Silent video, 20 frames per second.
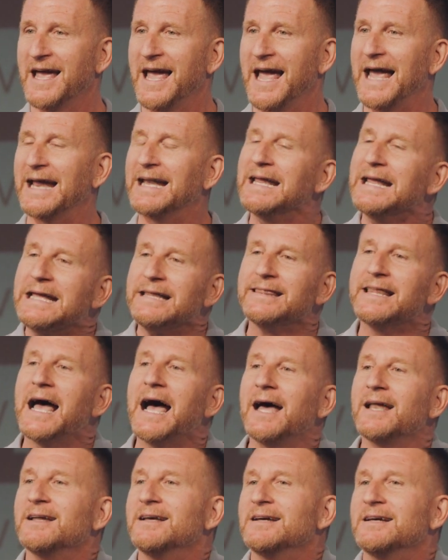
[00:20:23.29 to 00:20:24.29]
And in
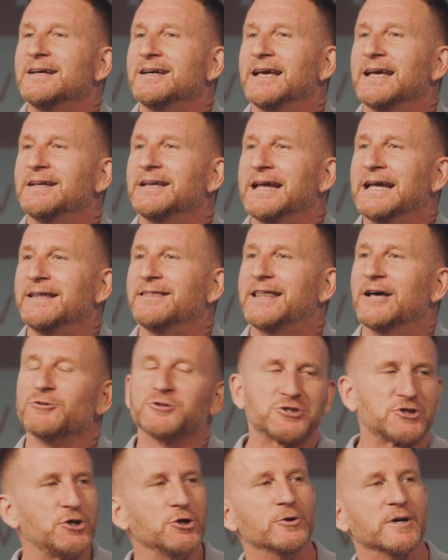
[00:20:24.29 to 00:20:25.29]
that in, in
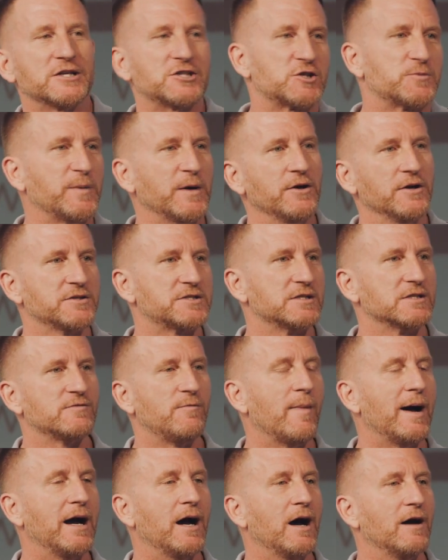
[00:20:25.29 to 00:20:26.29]
those two experiences of
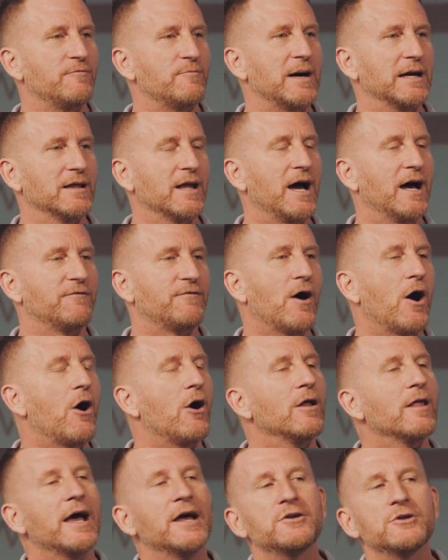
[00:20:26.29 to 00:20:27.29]
my, of my life,
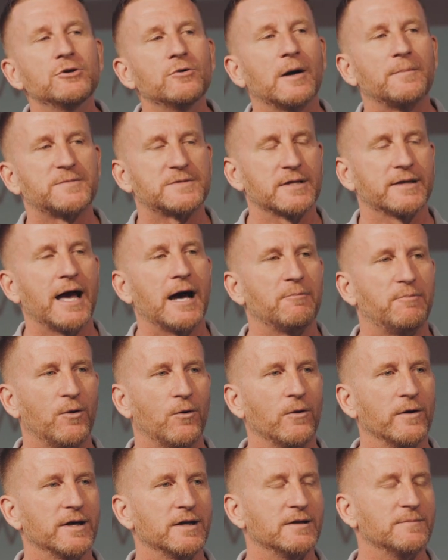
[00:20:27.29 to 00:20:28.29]
all I knew up to that
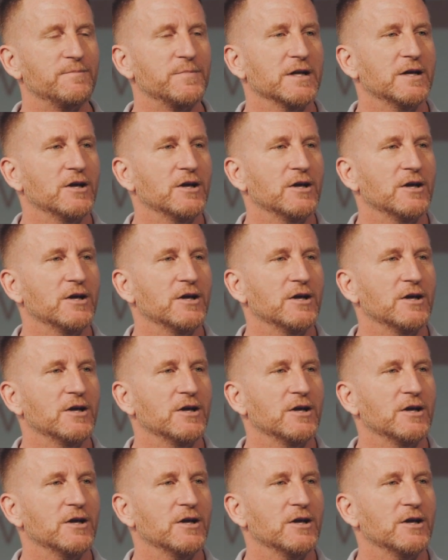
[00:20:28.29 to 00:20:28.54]
point